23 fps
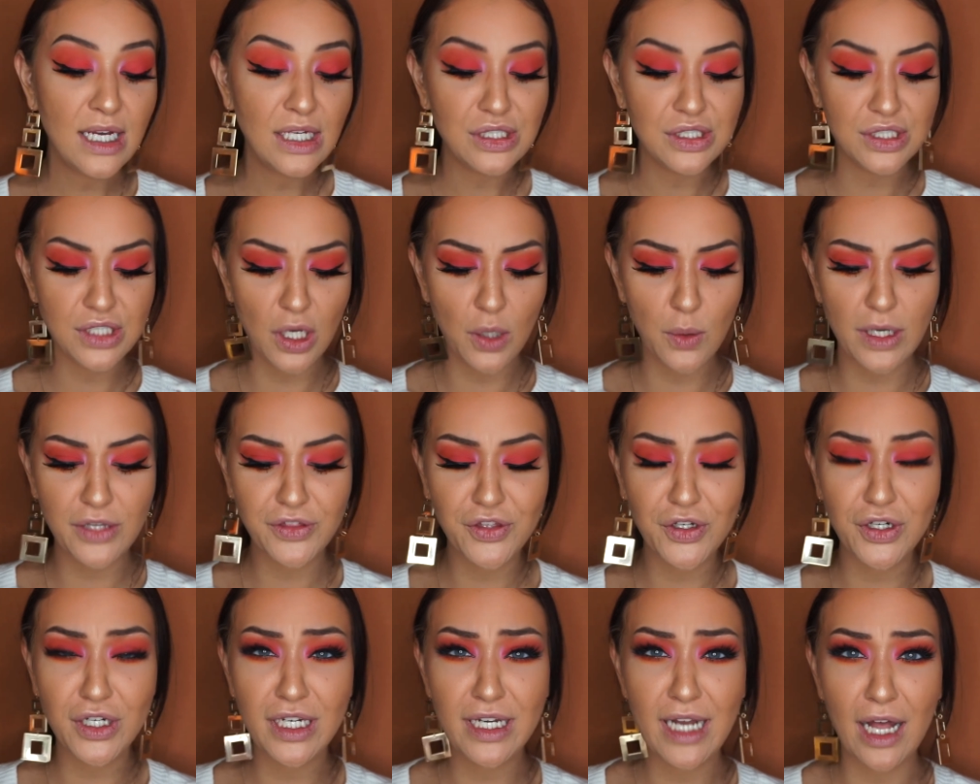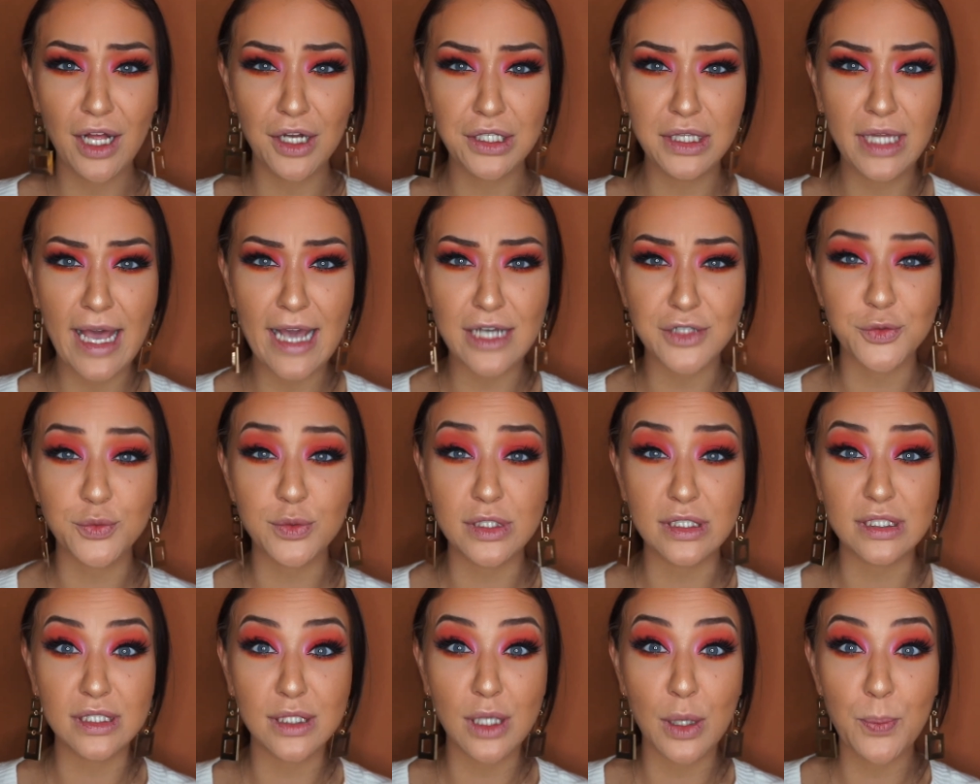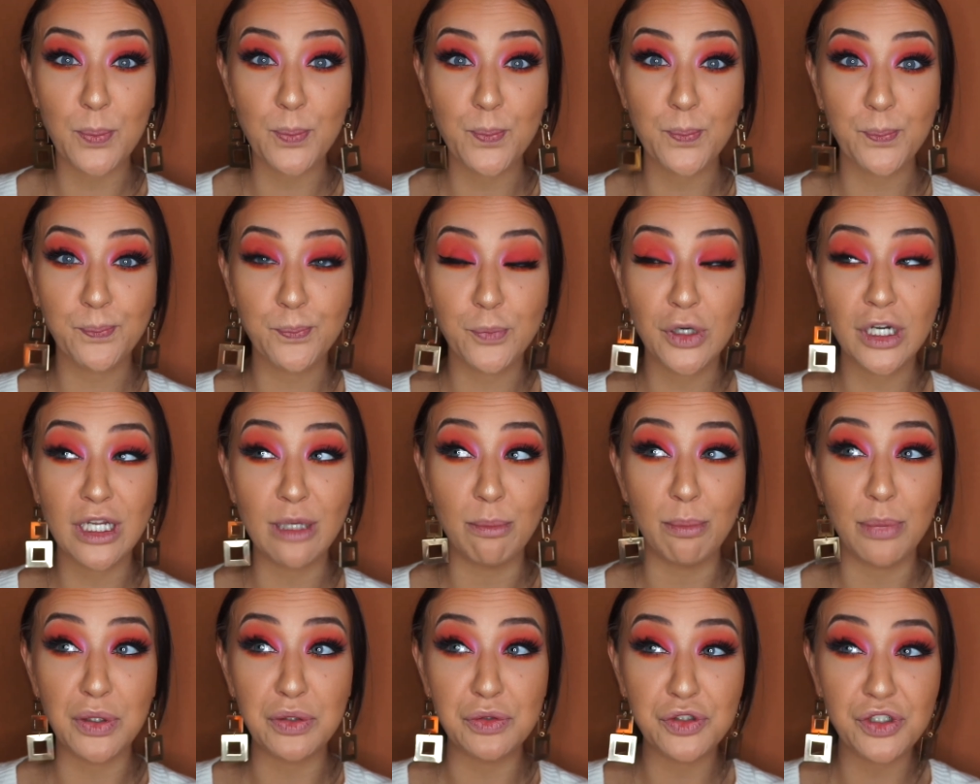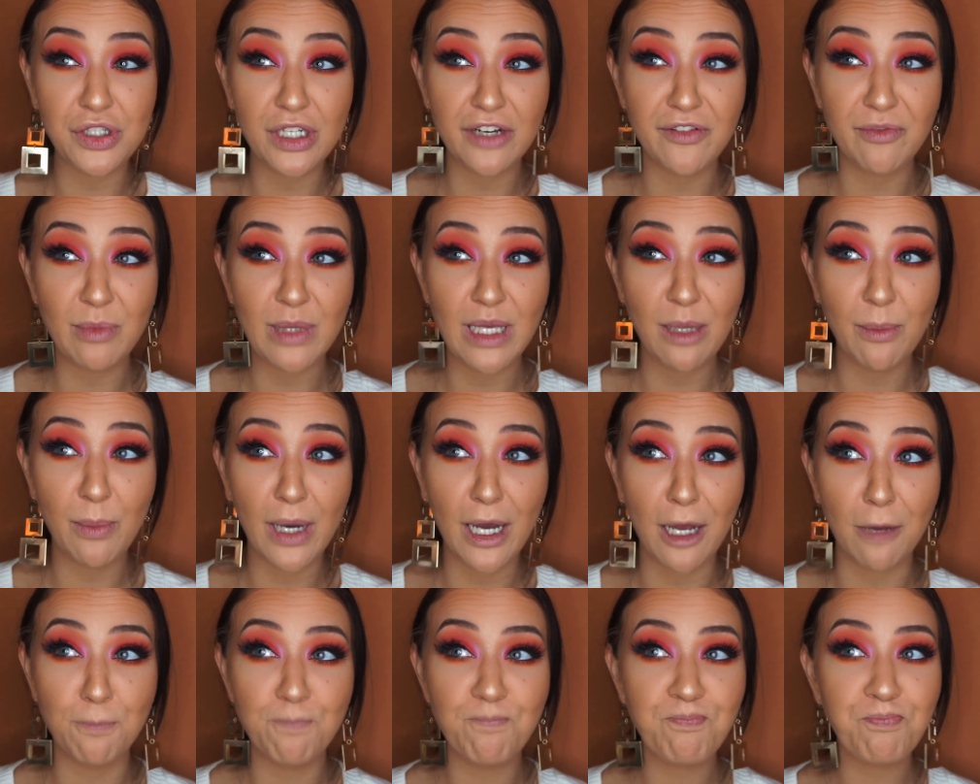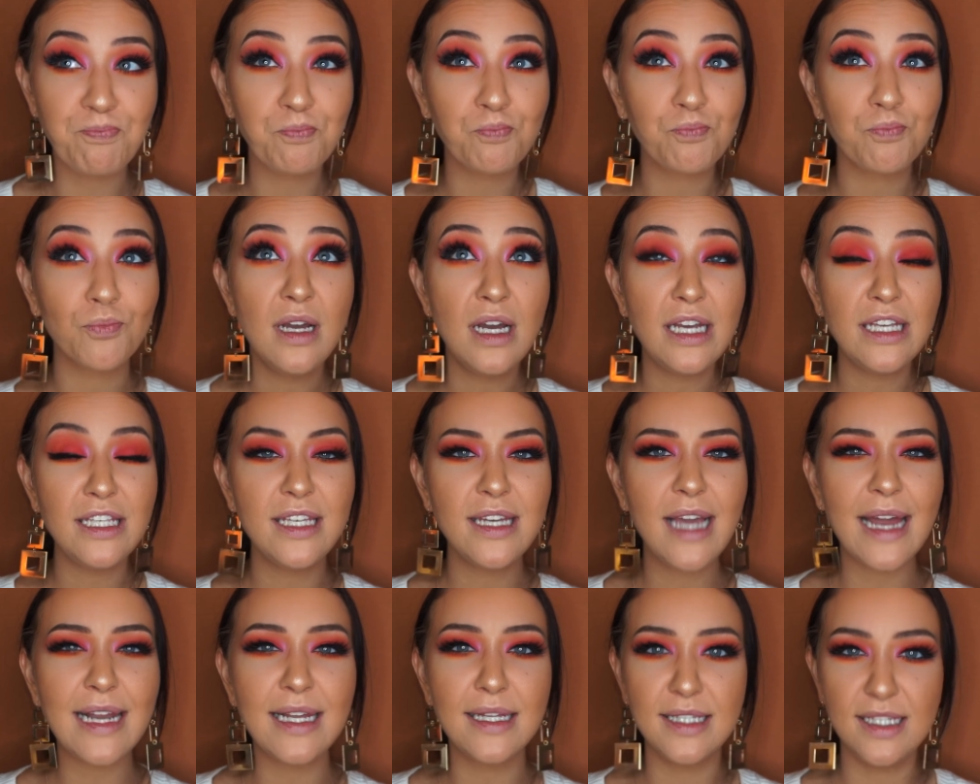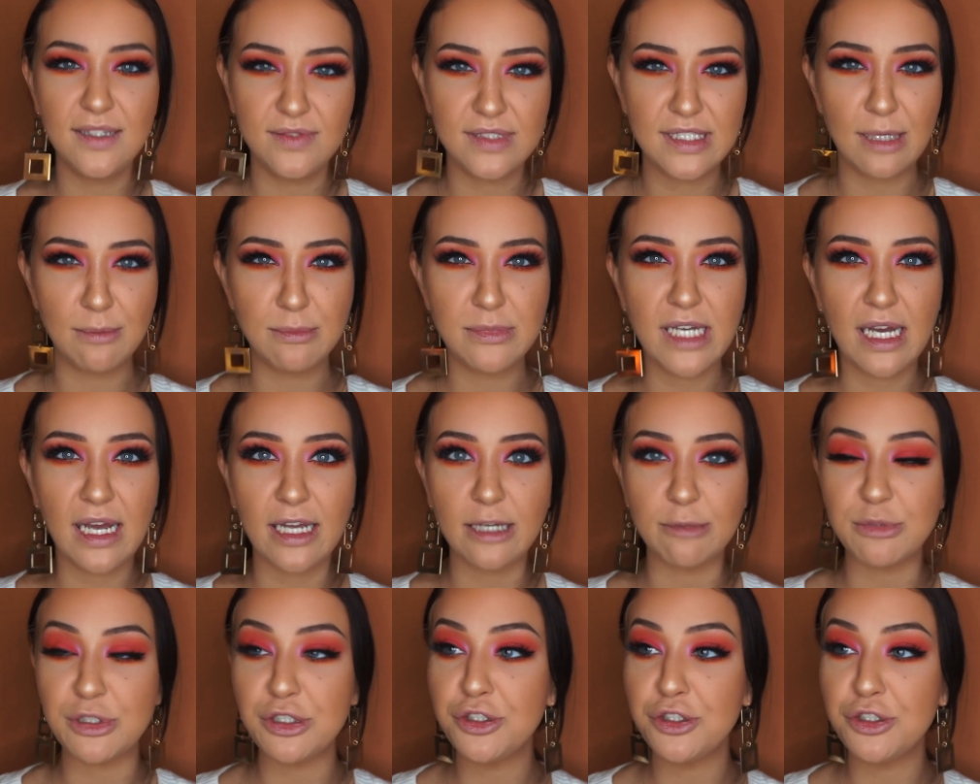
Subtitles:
So a $30 lash was pretty bougie of me, but you gotta live sometimes.